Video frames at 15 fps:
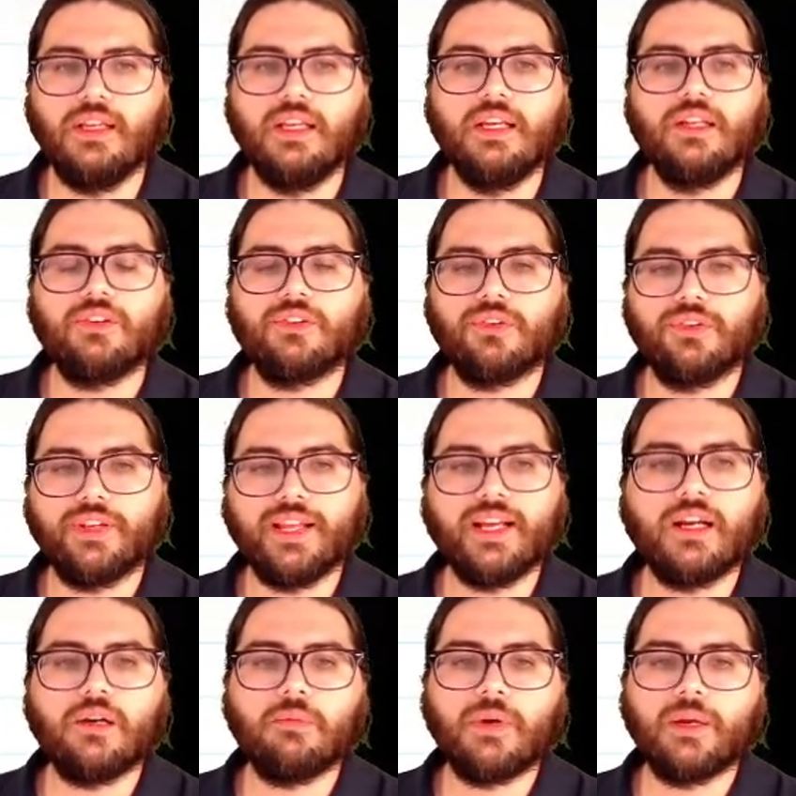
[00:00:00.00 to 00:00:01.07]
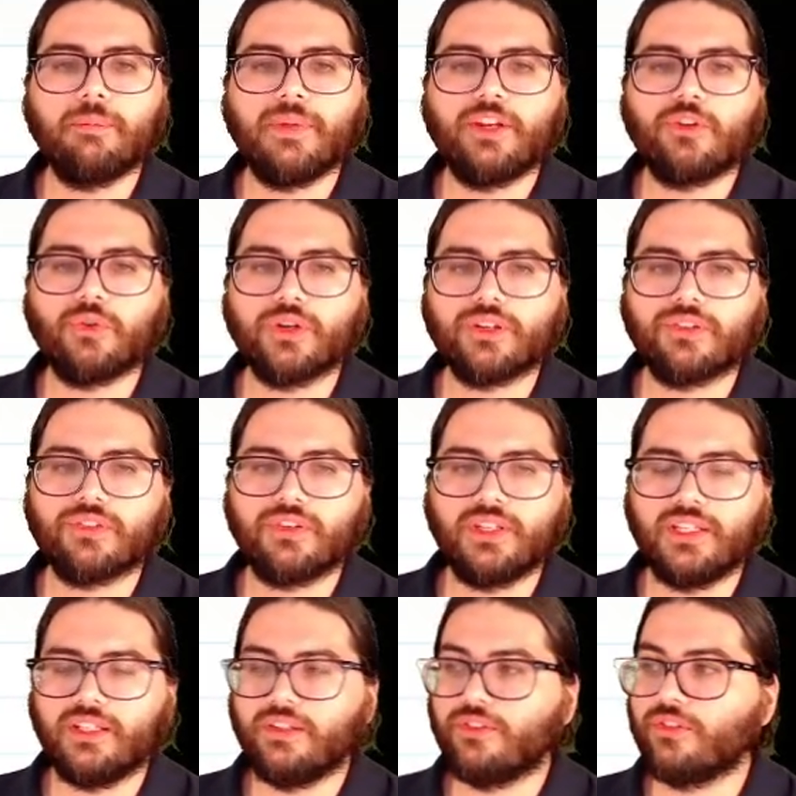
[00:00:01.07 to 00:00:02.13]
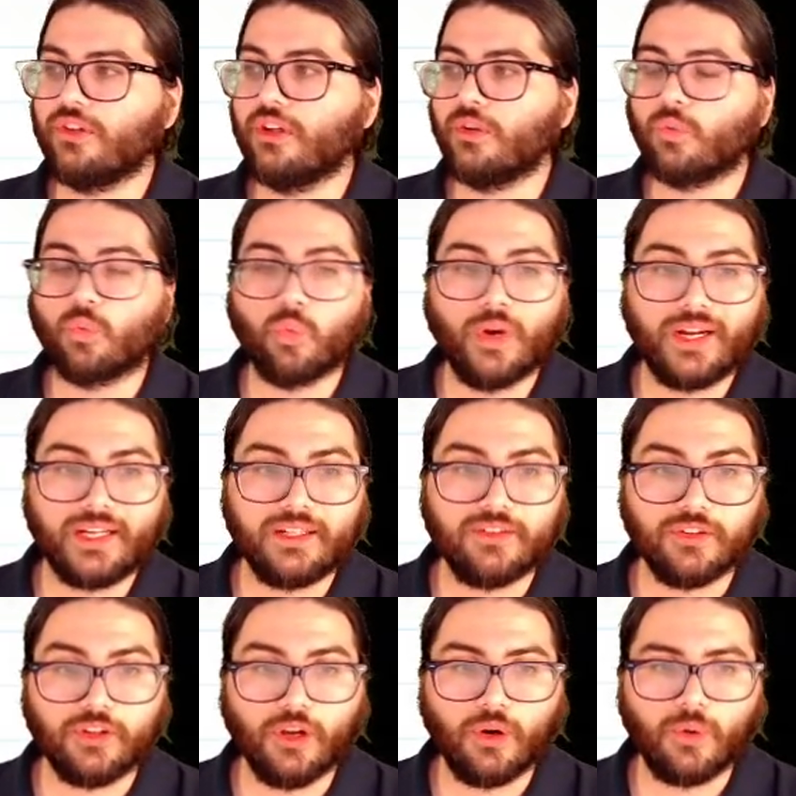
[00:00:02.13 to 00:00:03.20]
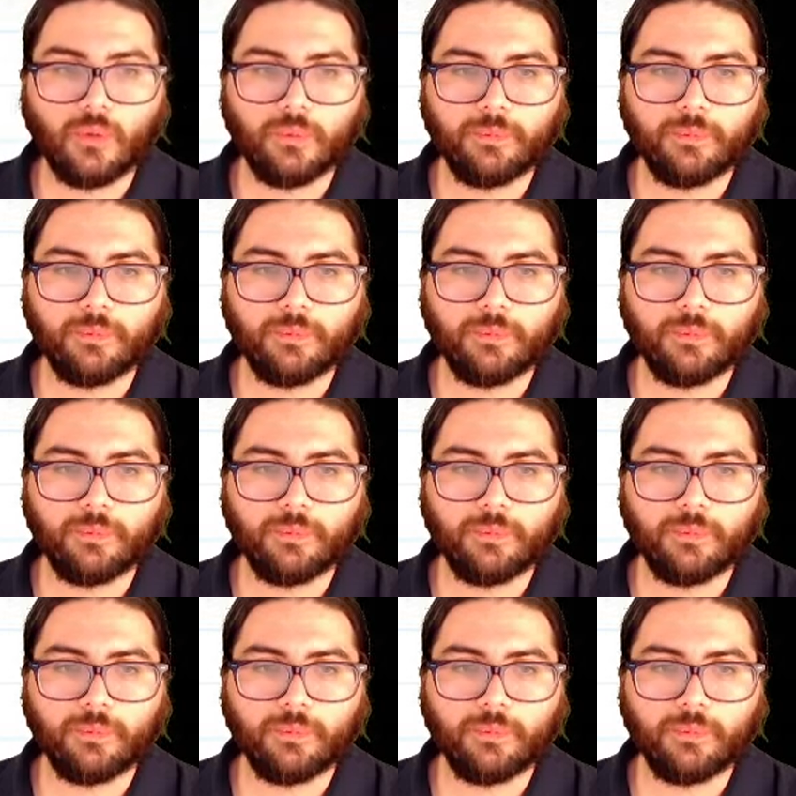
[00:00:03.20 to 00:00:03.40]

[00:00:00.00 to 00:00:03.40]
So now my matrix is ready to go.